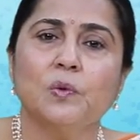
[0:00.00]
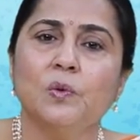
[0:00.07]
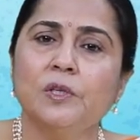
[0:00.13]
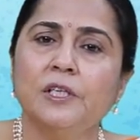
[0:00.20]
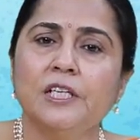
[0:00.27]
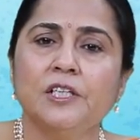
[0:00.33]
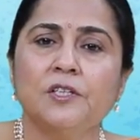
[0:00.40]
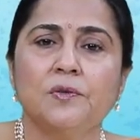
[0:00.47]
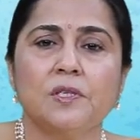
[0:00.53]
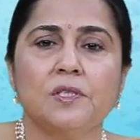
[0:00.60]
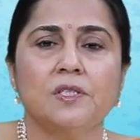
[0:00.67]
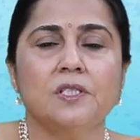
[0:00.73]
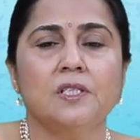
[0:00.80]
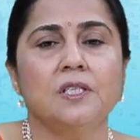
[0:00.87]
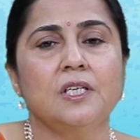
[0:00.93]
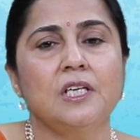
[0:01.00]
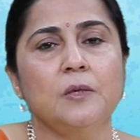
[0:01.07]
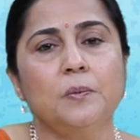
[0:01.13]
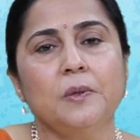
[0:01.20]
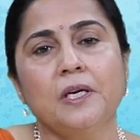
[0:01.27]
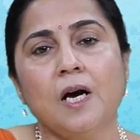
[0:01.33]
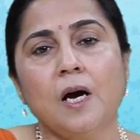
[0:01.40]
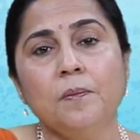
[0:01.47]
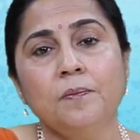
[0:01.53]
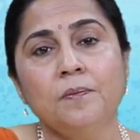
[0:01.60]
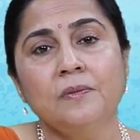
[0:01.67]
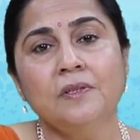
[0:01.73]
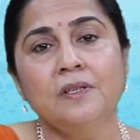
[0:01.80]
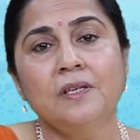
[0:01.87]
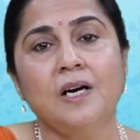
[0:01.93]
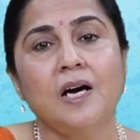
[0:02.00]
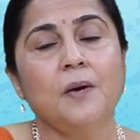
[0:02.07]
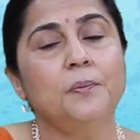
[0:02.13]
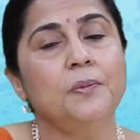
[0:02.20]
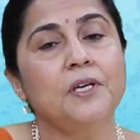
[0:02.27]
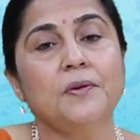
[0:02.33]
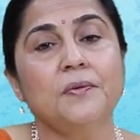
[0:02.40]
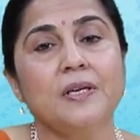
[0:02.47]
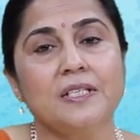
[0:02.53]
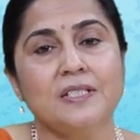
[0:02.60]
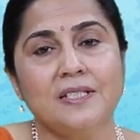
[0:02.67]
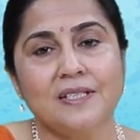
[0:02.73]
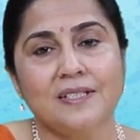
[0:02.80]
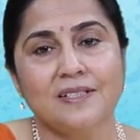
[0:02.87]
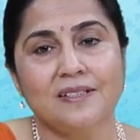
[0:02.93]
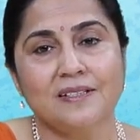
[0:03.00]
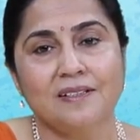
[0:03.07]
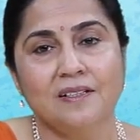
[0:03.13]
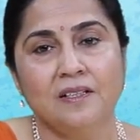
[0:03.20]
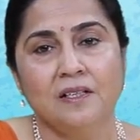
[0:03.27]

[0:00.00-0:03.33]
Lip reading: only interested in keeping up appearances.